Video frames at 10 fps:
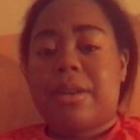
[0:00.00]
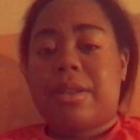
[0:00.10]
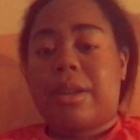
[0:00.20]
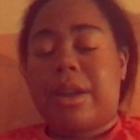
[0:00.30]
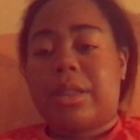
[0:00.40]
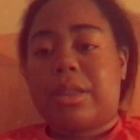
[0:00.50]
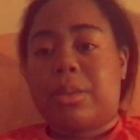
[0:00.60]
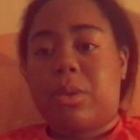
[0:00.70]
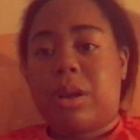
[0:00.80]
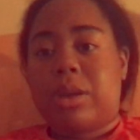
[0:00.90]
Like the
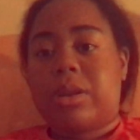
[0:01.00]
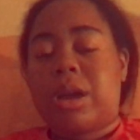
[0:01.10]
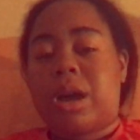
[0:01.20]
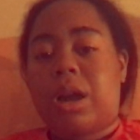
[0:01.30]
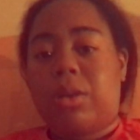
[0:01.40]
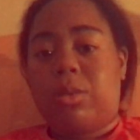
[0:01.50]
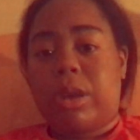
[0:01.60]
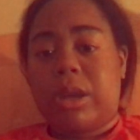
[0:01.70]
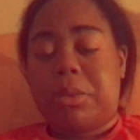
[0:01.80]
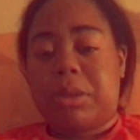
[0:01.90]
one
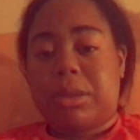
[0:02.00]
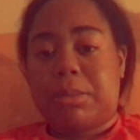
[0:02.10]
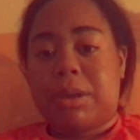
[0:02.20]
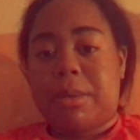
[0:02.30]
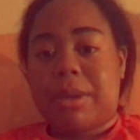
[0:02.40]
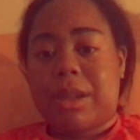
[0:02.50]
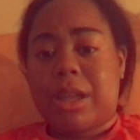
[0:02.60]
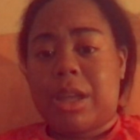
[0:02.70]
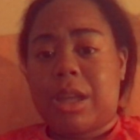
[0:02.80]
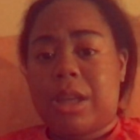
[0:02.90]
Halloween with the pumpkin
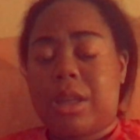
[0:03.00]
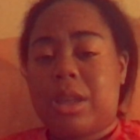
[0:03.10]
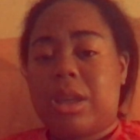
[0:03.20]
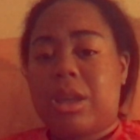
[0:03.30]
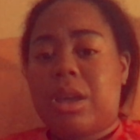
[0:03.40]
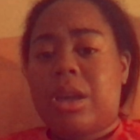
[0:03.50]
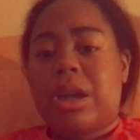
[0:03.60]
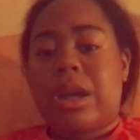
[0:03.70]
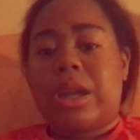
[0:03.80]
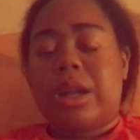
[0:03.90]
head,
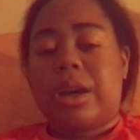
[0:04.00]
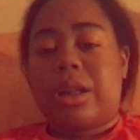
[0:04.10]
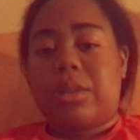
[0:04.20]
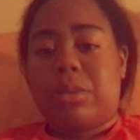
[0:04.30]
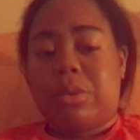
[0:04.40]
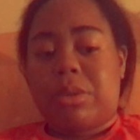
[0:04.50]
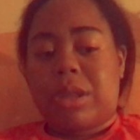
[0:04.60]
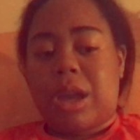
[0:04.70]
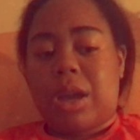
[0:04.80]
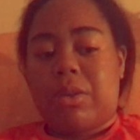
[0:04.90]
and the other one with the
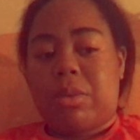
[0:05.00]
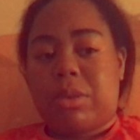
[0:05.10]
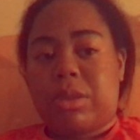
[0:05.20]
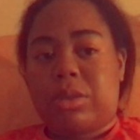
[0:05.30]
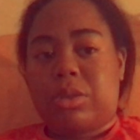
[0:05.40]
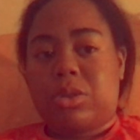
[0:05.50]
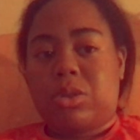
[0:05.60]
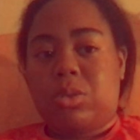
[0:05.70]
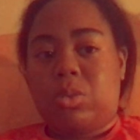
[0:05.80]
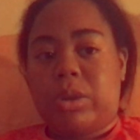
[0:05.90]
Halloween with the
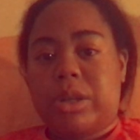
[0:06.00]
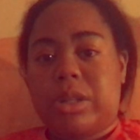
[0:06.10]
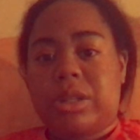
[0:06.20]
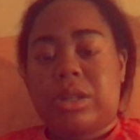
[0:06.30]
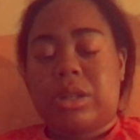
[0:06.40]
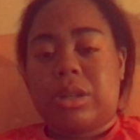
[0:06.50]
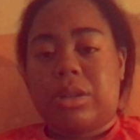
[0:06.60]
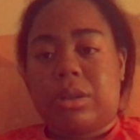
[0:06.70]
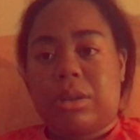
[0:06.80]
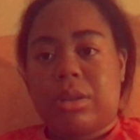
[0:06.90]
witch, and
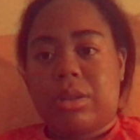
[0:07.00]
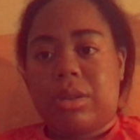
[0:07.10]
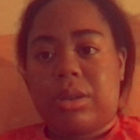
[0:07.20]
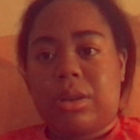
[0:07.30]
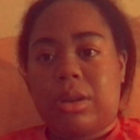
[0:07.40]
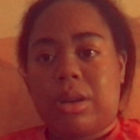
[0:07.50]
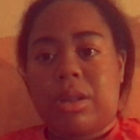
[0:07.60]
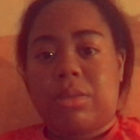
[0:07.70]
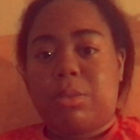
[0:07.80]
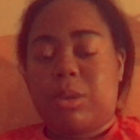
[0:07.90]
the
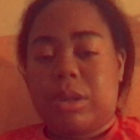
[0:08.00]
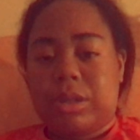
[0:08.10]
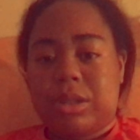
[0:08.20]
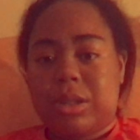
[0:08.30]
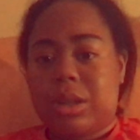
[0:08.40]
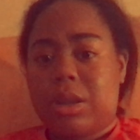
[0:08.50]
other ones